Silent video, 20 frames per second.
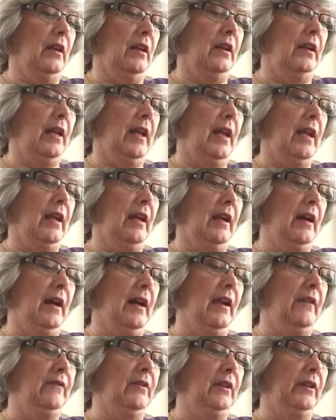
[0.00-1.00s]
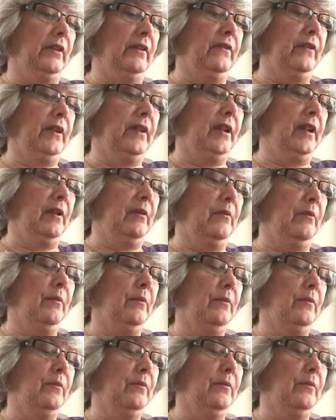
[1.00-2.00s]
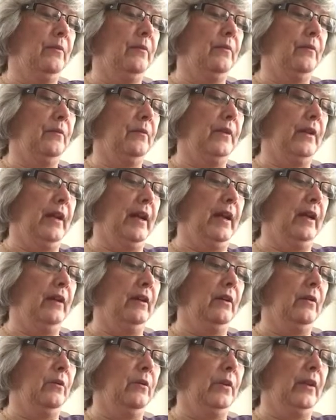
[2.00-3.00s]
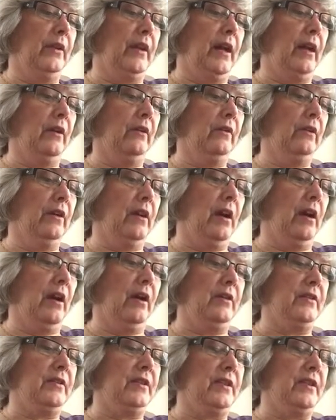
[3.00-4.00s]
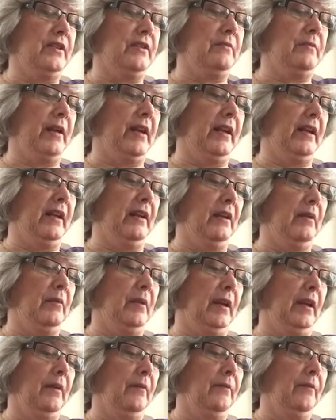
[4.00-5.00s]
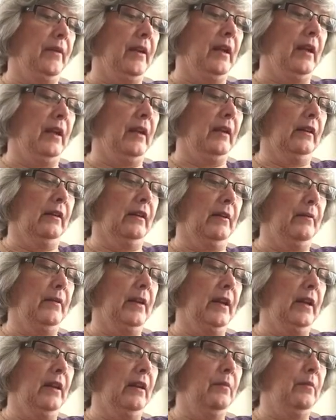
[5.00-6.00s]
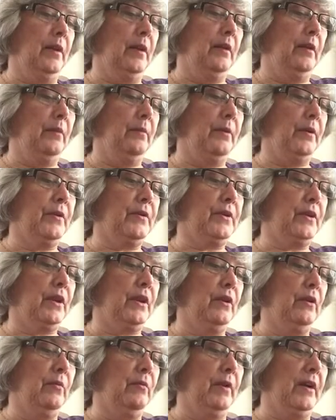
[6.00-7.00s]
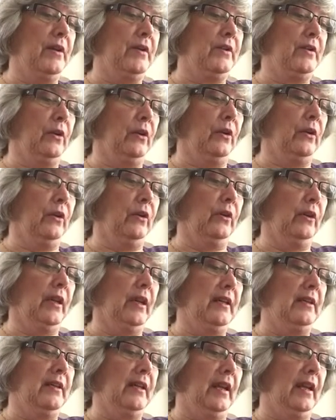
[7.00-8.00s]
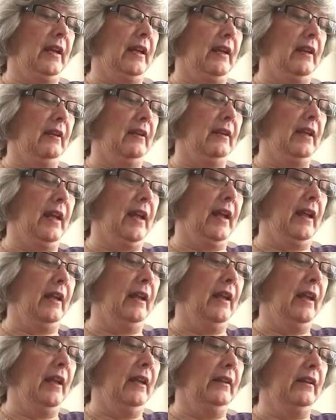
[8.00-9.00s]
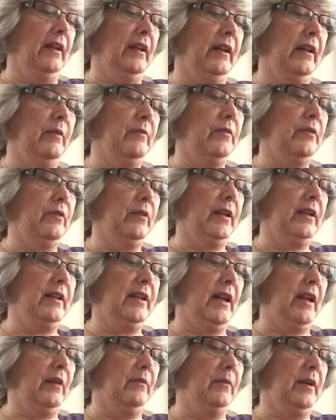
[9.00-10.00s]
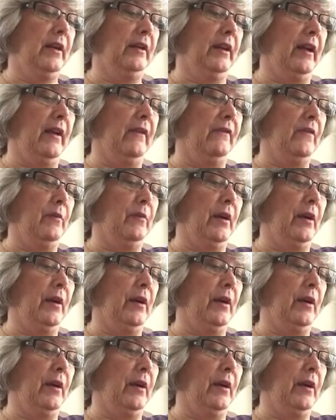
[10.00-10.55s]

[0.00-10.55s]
yea, I have delivered him that without cause is mine enemy. Let my enemy persecute my soul and take it. Yea, let him tread down my life